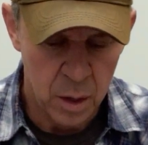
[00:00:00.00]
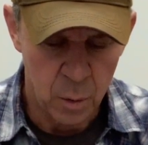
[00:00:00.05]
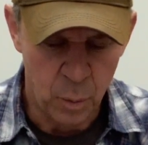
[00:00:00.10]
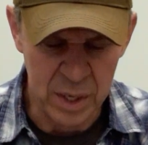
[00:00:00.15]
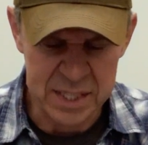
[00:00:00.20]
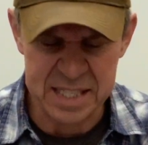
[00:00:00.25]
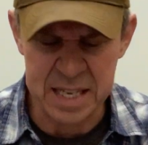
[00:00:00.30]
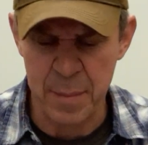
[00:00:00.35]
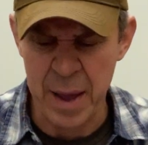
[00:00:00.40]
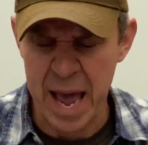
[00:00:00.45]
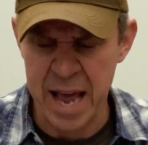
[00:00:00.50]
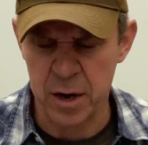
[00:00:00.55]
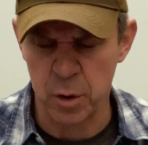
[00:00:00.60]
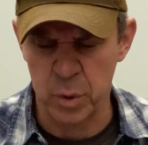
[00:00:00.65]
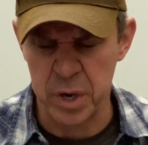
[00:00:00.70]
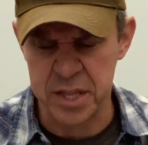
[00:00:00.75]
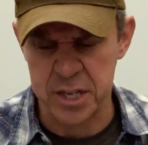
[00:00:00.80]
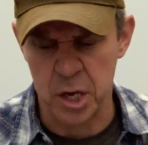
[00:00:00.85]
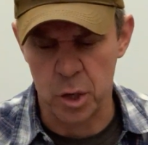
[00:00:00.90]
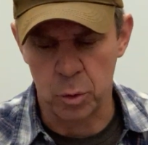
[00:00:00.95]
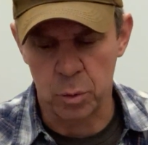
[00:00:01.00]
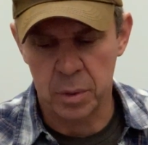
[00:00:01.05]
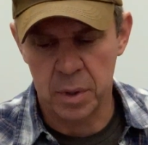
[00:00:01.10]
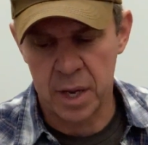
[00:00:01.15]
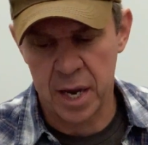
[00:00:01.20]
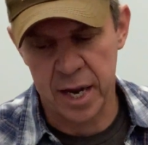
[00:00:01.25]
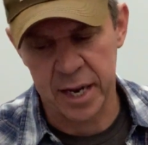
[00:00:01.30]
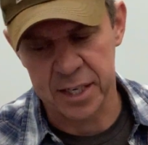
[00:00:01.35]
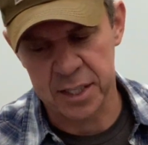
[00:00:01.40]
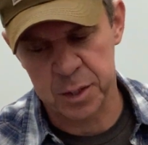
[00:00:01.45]
What's the matter with you?
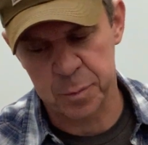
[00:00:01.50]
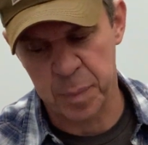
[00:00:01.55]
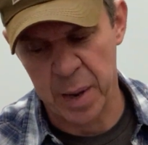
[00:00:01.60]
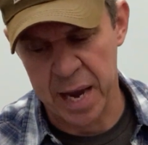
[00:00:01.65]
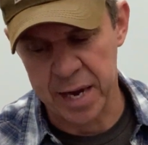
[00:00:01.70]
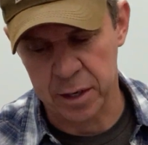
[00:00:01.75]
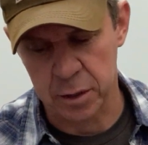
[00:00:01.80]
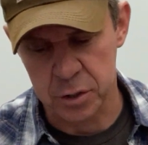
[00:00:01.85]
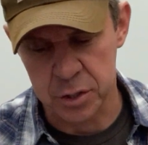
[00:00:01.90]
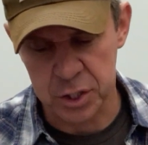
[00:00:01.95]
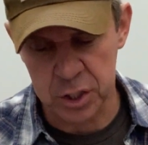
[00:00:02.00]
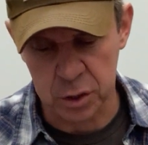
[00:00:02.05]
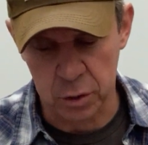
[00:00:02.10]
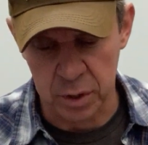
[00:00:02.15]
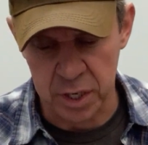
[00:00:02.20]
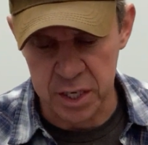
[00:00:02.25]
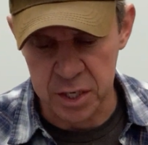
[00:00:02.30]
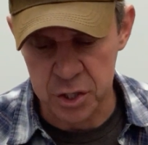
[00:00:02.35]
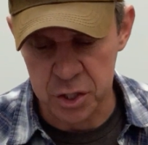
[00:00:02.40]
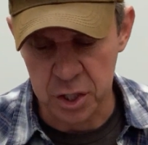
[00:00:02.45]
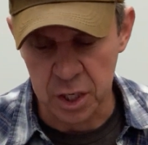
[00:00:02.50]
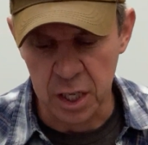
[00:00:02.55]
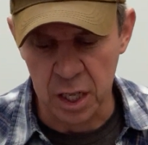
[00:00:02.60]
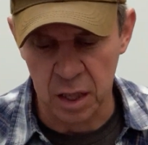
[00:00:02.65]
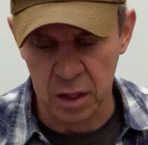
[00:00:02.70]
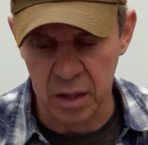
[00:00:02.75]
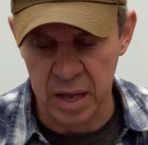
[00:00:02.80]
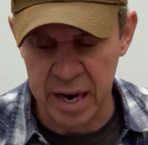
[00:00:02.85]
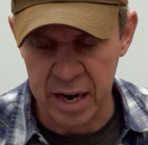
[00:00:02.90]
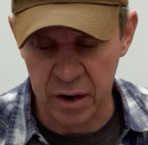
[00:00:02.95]
Aunt Spiker screeched,
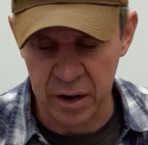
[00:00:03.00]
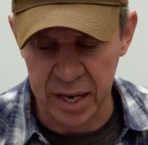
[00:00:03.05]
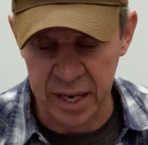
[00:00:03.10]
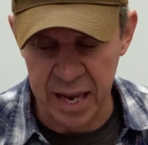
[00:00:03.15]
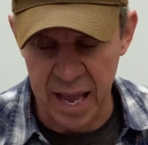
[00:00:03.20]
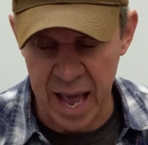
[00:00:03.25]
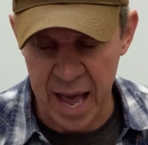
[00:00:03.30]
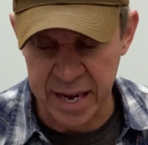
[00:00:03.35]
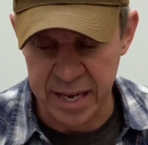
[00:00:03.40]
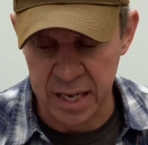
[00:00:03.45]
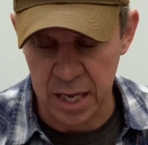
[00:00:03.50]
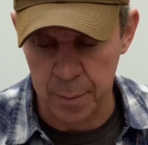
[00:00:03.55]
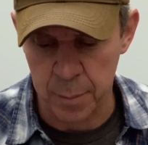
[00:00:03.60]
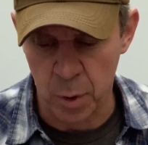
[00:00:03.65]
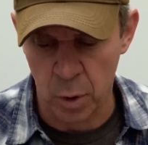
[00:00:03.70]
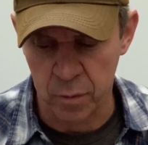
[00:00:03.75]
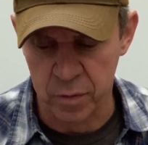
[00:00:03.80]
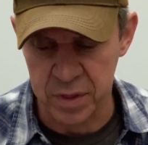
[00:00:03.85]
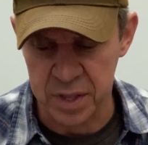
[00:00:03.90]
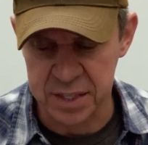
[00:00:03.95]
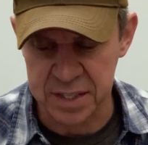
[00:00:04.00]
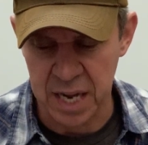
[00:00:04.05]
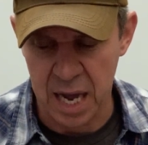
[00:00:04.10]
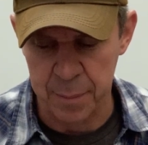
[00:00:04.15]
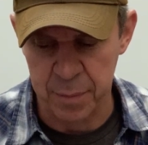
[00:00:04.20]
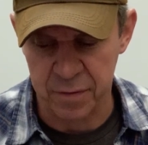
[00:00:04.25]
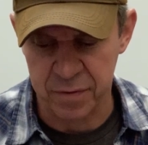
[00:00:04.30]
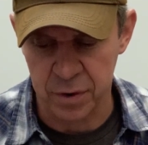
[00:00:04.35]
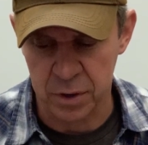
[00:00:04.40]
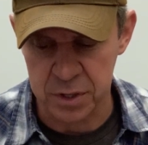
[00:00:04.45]
glaring at him over the
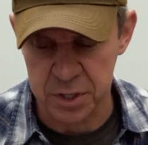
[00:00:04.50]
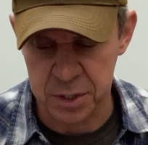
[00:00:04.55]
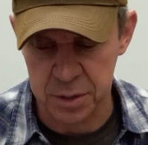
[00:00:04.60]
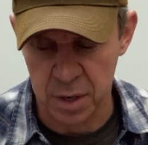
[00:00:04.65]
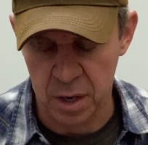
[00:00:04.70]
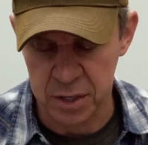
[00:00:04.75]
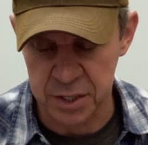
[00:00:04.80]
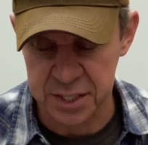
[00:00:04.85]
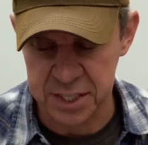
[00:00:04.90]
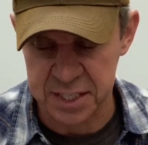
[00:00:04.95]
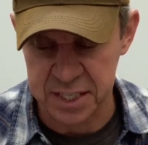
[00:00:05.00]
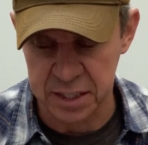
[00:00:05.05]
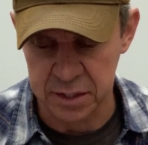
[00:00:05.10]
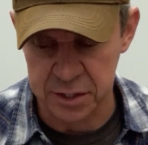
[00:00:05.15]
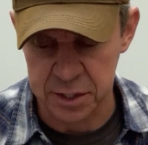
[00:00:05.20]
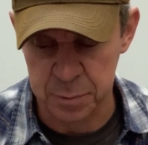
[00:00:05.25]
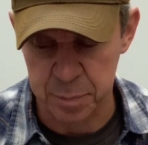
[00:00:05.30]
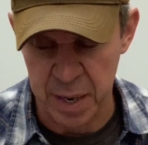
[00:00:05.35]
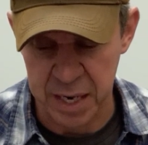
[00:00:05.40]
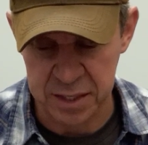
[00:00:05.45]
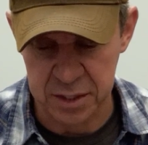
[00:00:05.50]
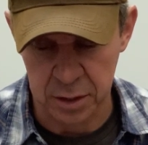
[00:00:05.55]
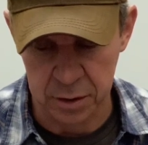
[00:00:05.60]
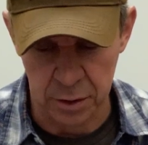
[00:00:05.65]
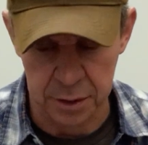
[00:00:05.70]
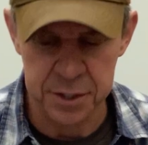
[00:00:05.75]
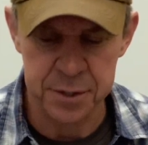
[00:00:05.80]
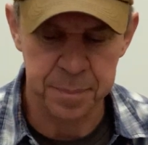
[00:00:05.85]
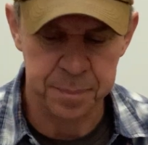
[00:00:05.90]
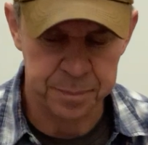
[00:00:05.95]
top of her steel
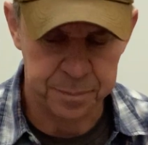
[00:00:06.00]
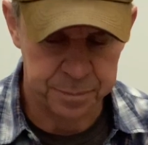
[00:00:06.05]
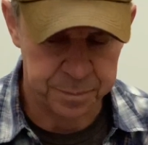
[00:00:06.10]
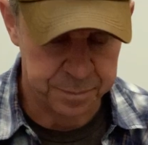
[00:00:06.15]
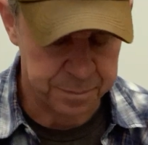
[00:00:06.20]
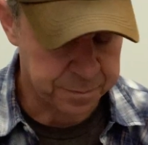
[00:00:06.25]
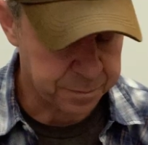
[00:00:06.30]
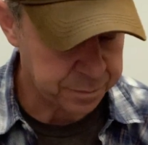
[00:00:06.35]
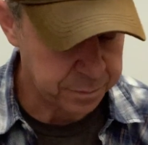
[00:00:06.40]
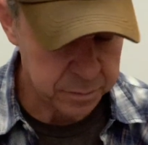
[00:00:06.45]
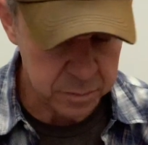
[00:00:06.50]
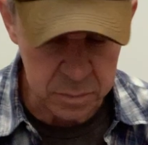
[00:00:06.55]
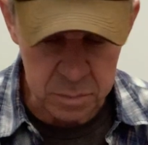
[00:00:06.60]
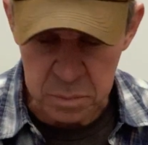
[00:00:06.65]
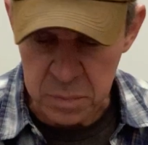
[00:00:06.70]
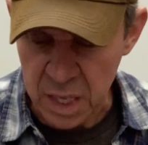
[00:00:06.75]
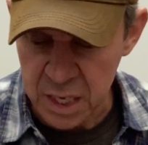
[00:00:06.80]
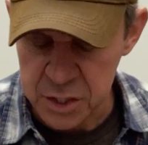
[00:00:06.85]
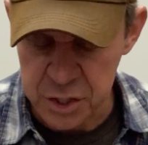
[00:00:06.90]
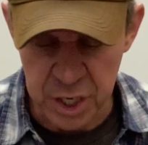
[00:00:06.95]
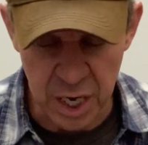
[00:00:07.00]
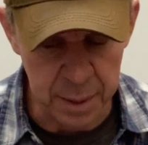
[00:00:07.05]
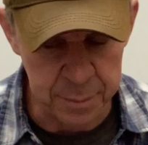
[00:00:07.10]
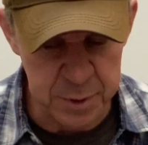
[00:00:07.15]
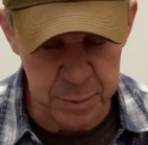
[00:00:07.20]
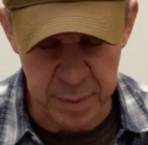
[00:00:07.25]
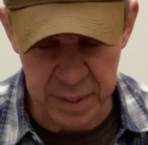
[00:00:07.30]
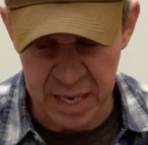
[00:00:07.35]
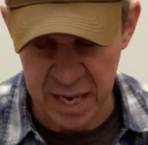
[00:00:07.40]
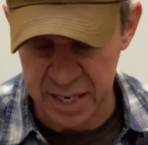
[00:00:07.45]
spectacles.
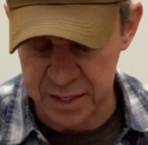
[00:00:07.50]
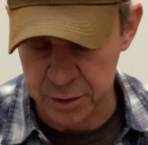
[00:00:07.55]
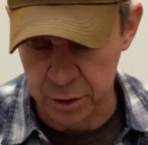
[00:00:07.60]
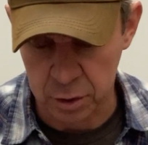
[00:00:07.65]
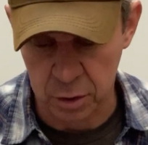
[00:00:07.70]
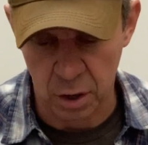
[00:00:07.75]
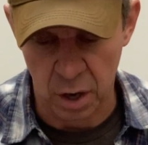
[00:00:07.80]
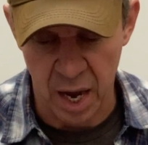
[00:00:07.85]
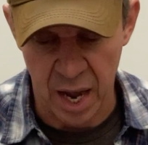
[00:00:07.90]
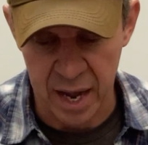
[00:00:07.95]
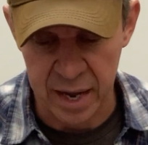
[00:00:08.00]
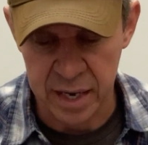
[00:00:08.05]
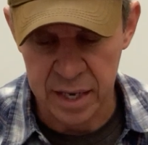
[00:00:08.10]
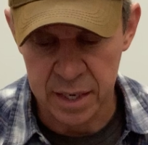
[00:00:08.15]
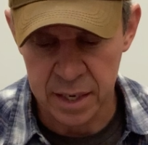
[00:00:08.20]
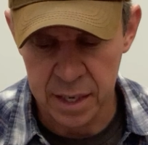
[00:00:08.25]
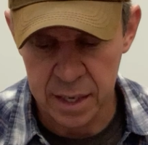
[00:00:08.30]
James began to cry.